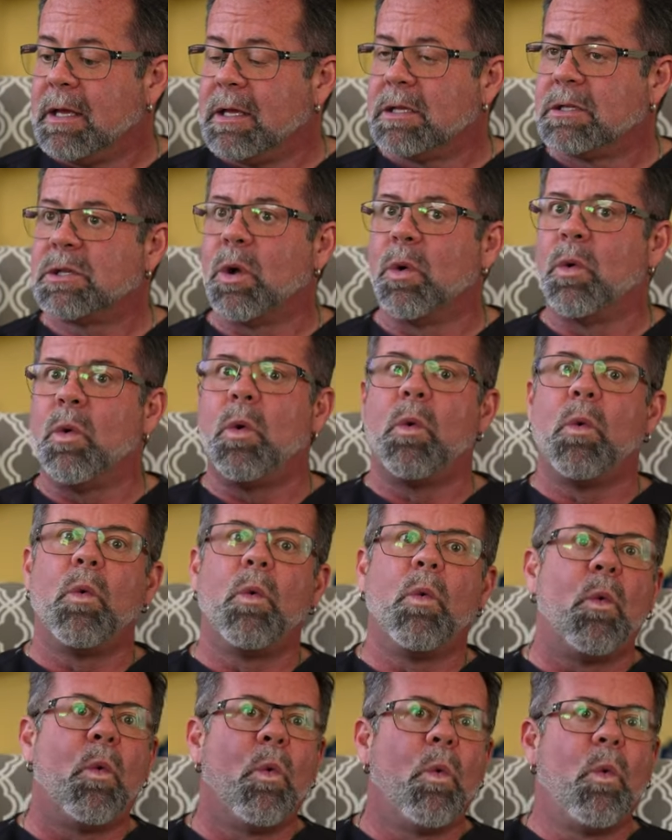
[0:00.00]
So,
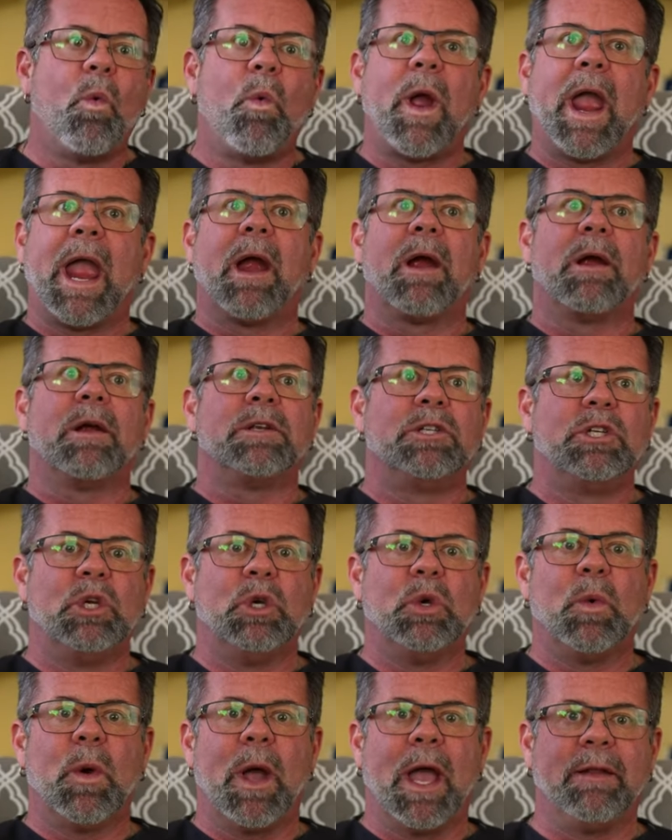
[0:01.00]
where
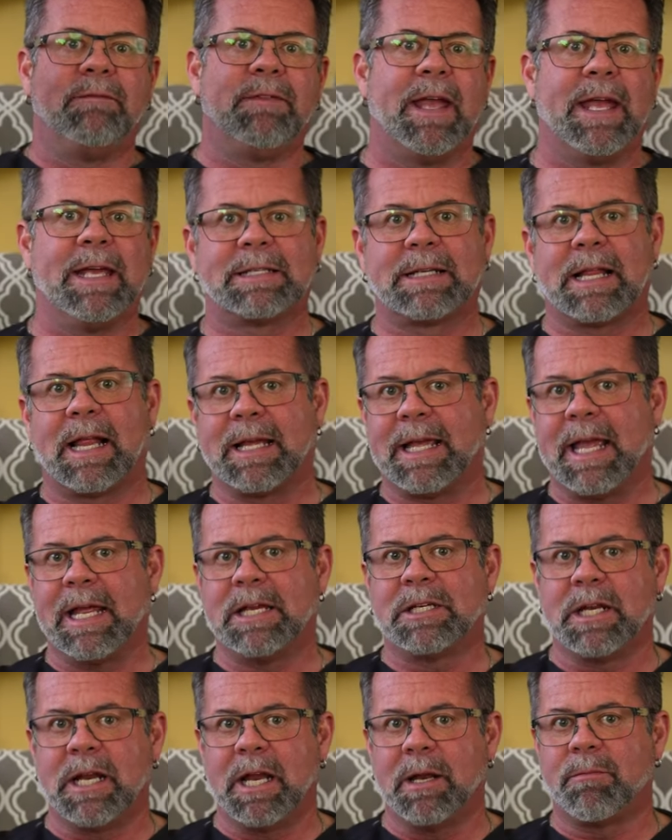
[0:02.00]
do advanced
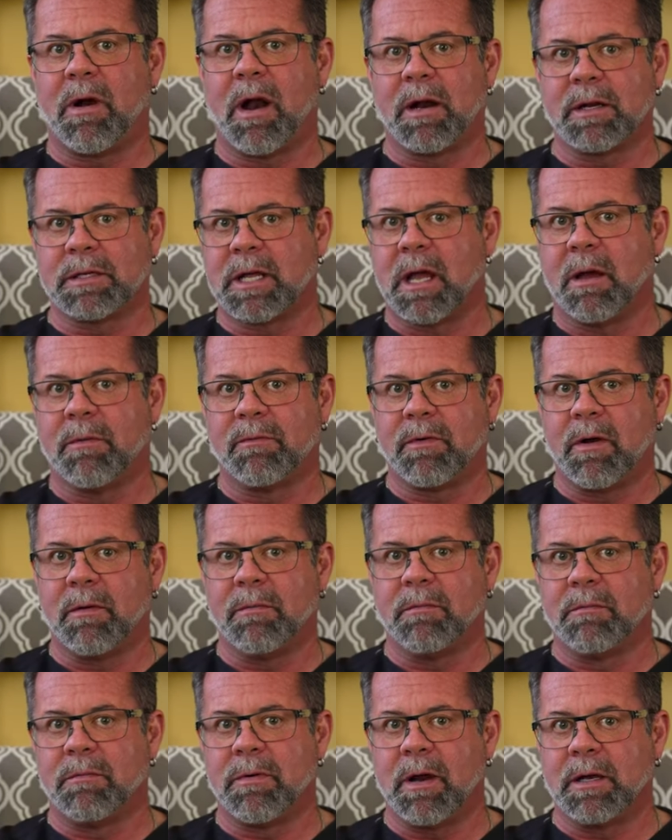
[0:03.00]
glycation end products come
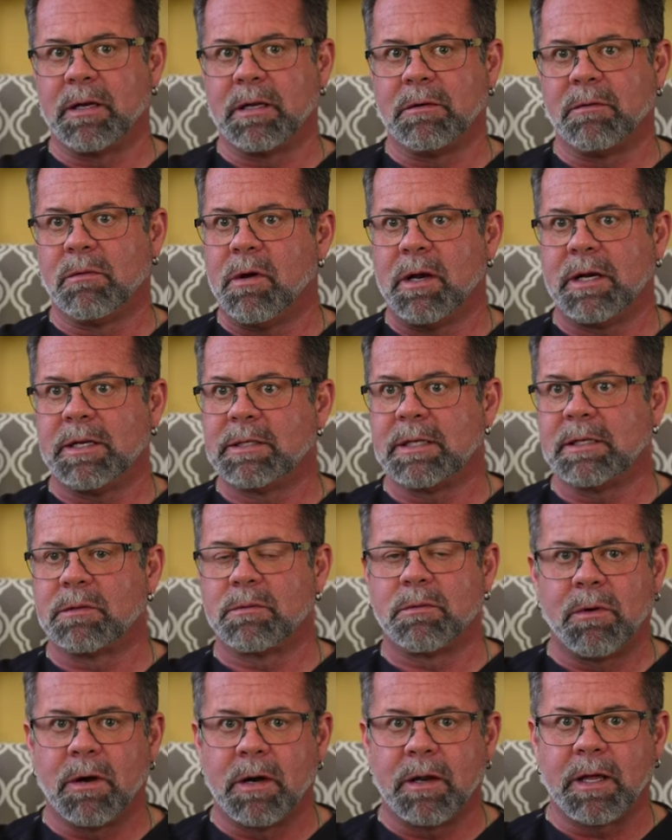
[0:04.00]
from, Brendan? What is
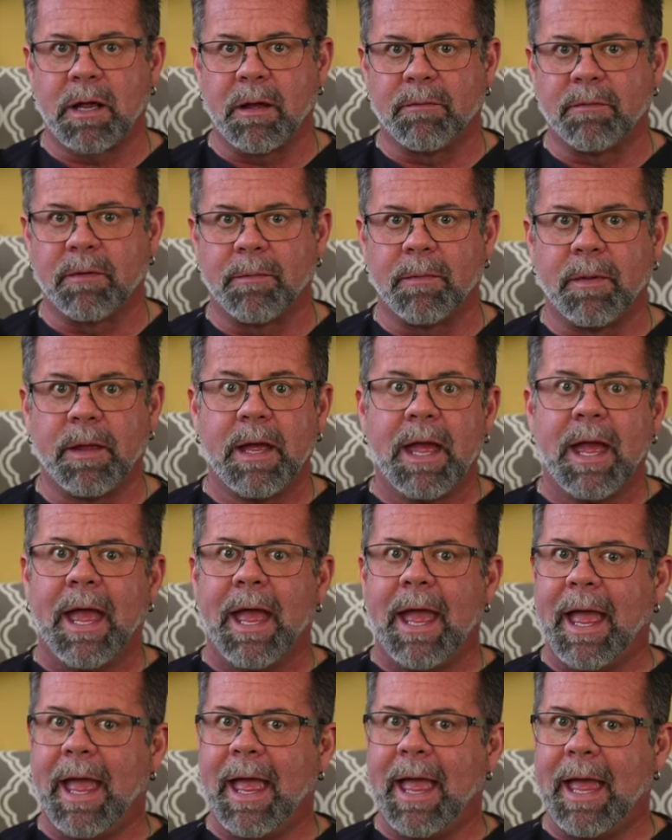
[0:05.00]
this? Where do they come from?
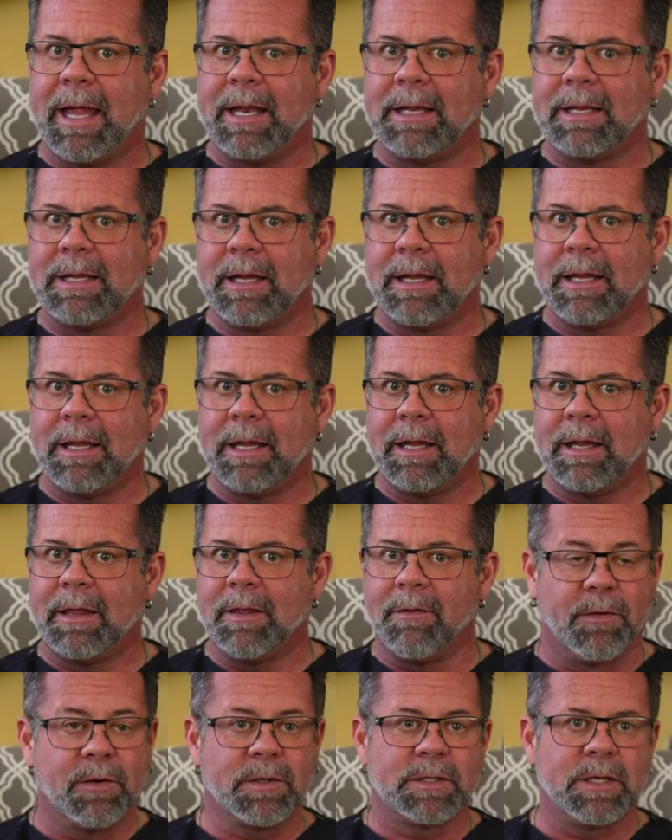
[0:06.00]
And
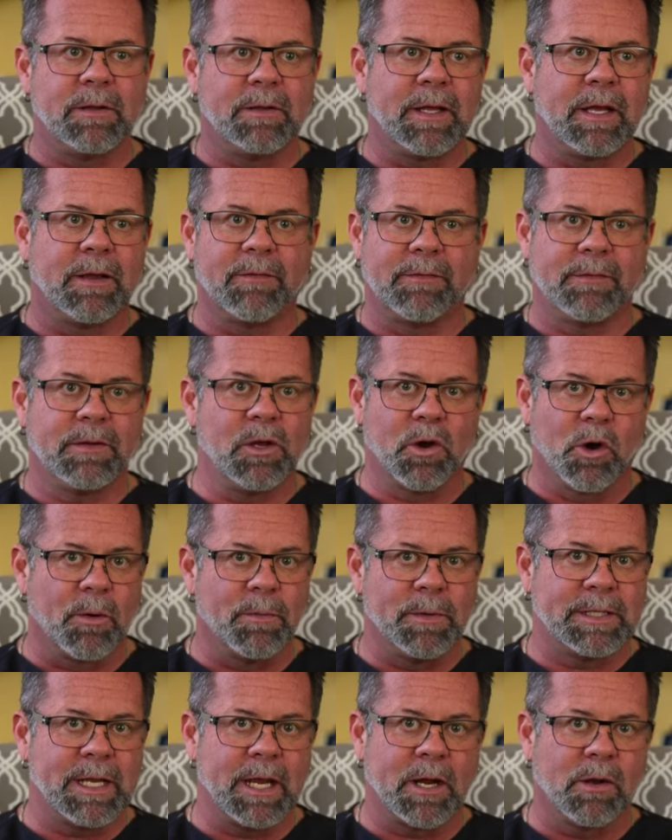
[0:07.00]
the first thing you think of, you heard
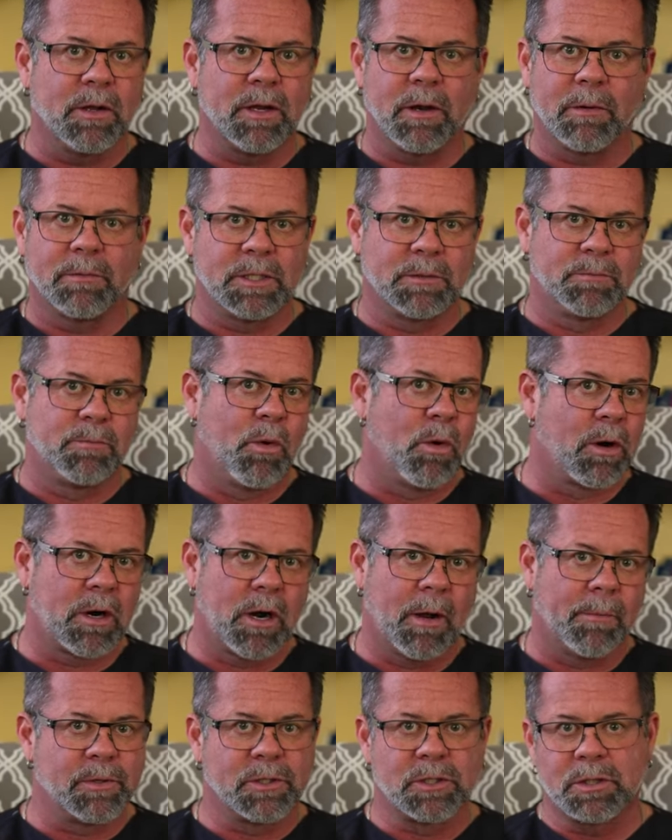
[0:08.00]
me saying earlier, just pour a
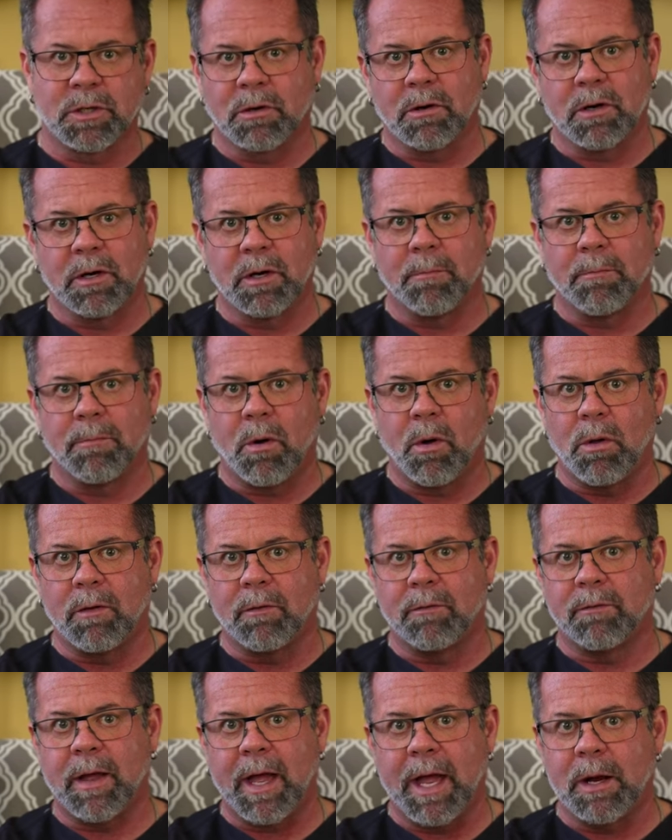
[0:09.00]
cup of sugar in a bowl
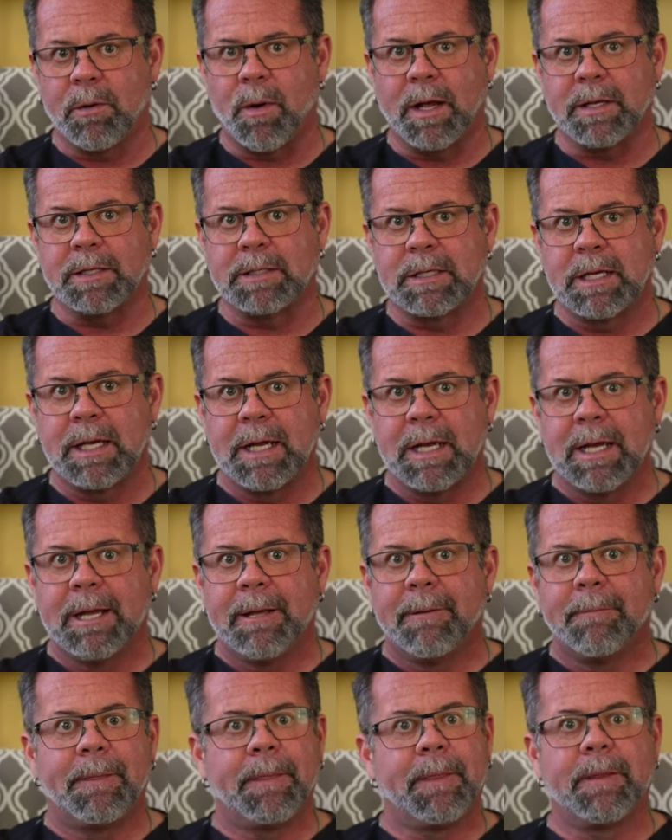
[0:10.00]
of egg whites.
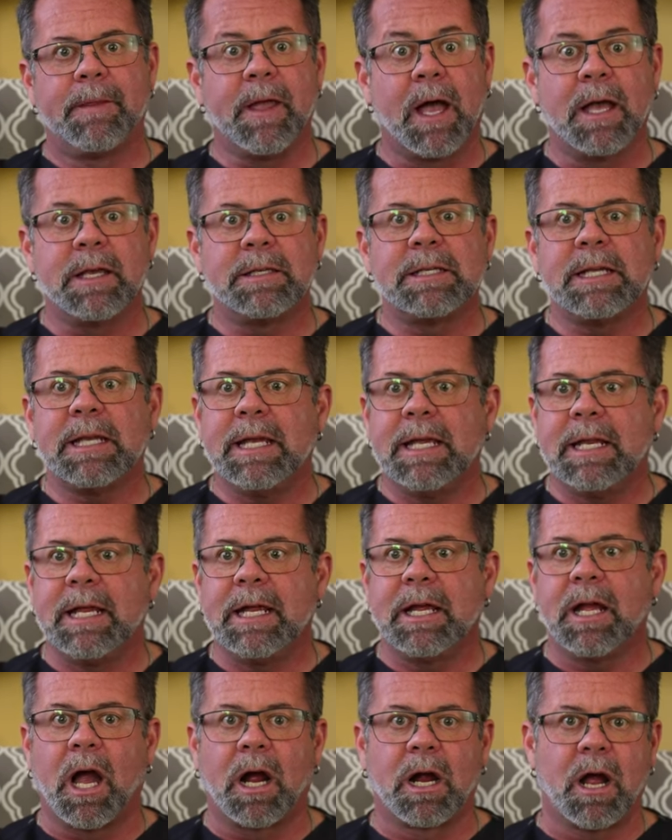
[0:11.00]
Does
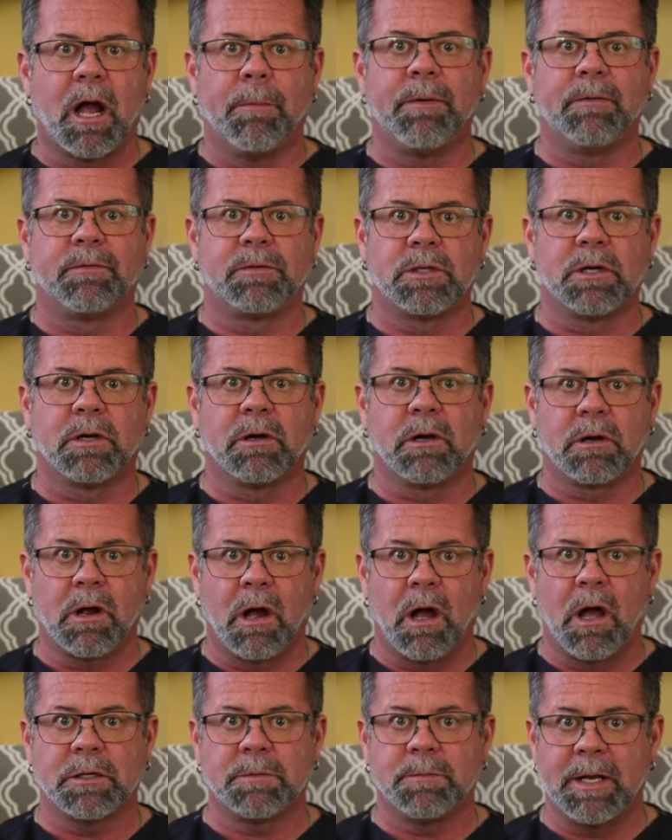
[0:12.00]
eating a cup of sugar
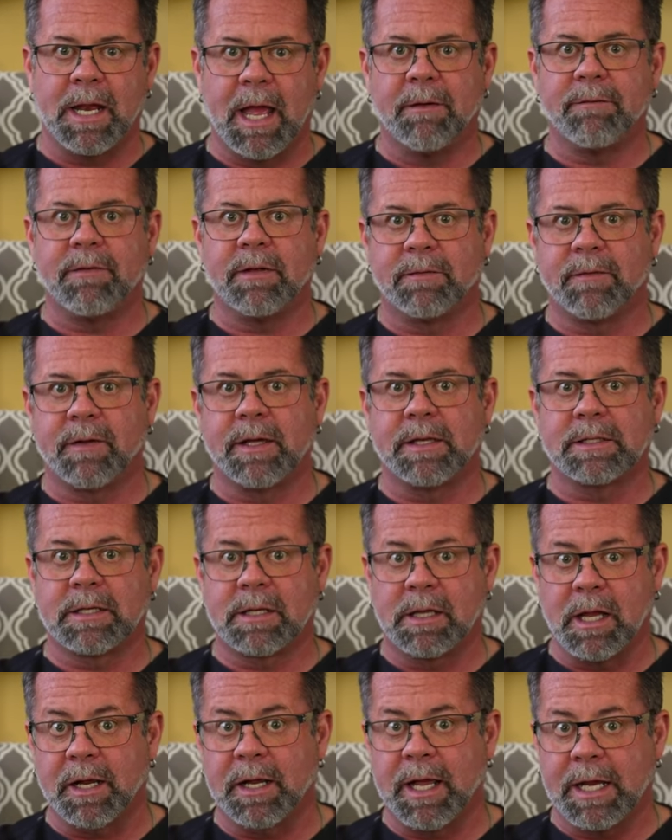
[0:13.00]
cause me to have advanced
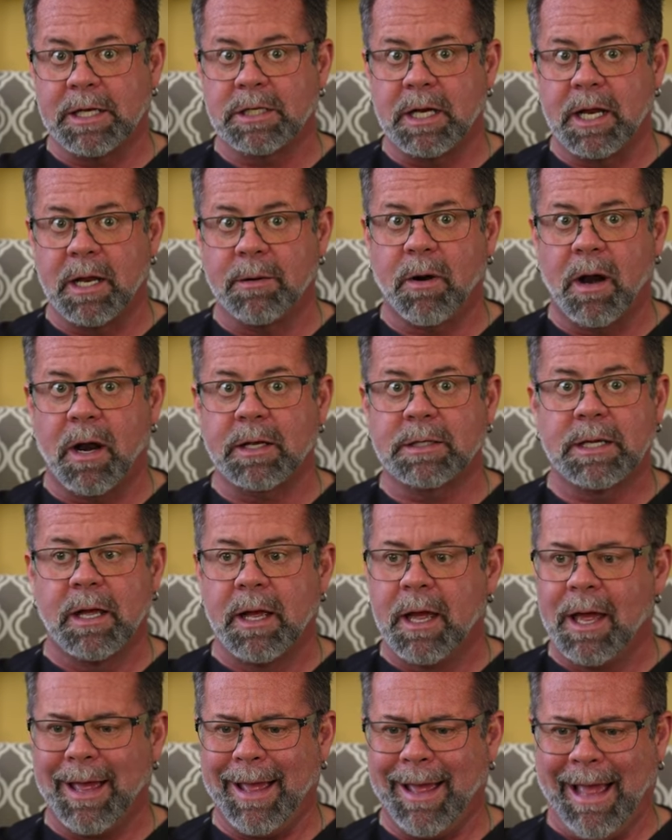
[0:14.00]
glycation end products?
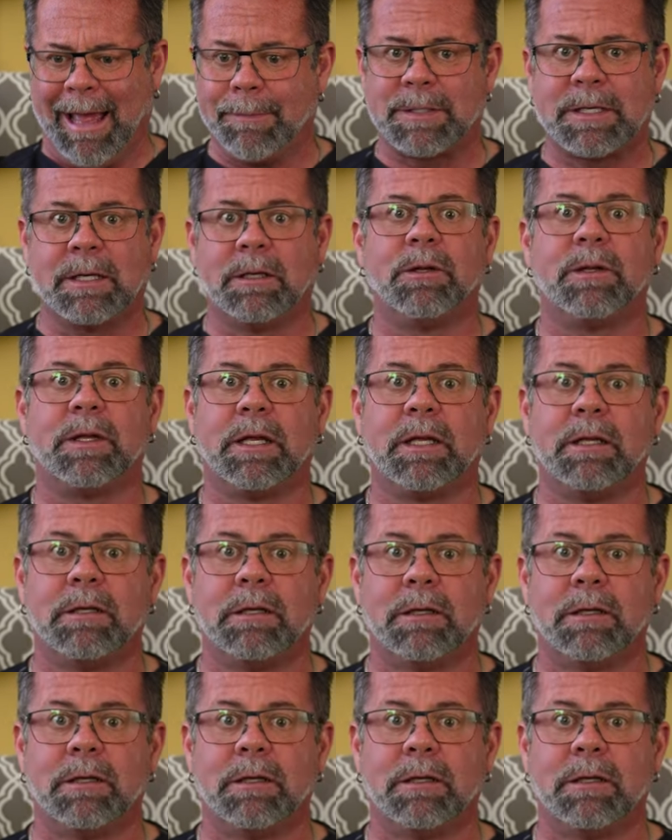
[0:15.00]
Absolutely.